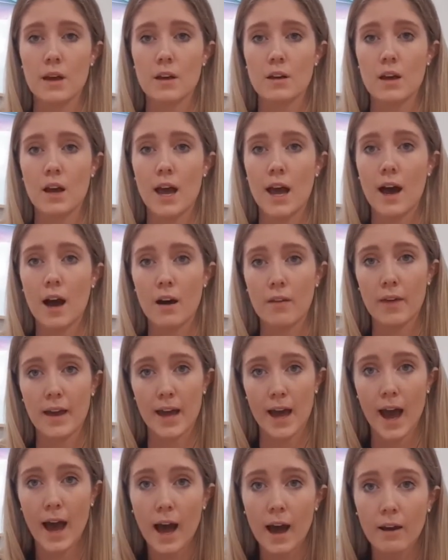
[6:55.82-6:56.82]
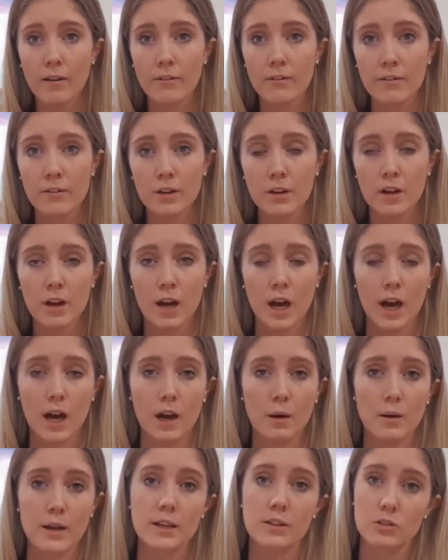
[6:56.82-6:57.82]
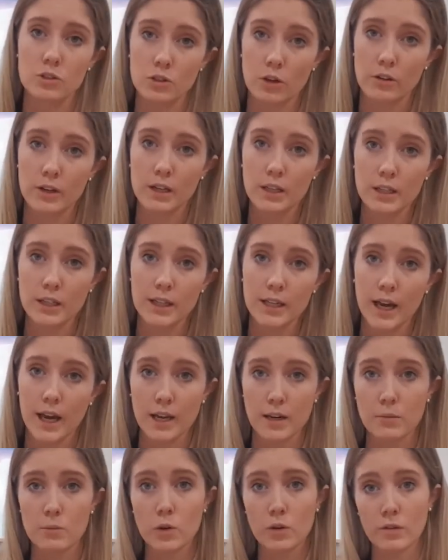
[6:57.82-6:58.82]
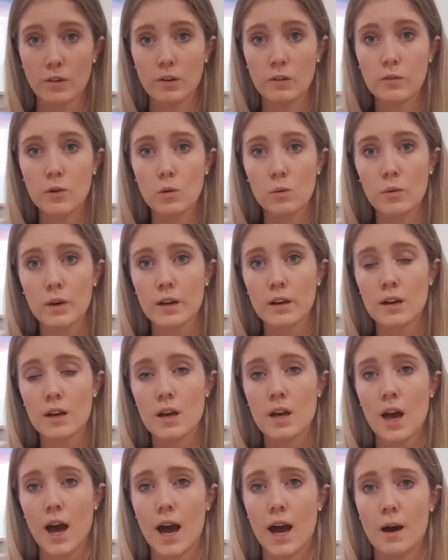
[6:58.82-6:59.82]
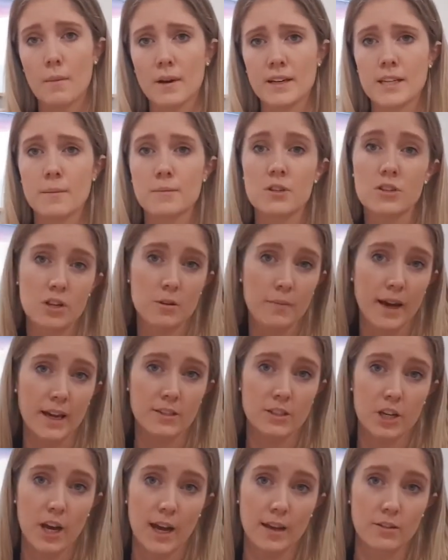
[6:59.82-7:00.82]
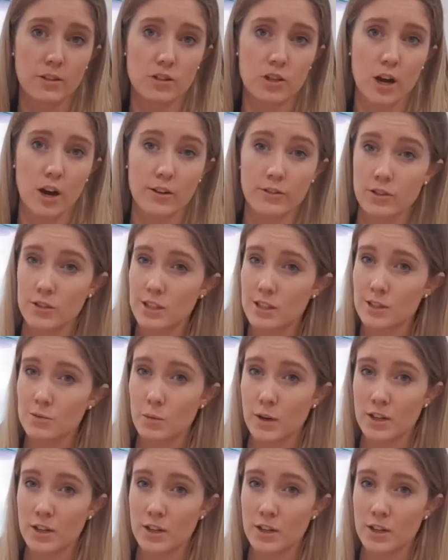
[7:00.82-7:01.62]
how they have historically and moving forward attempted to maintain the child. So this is where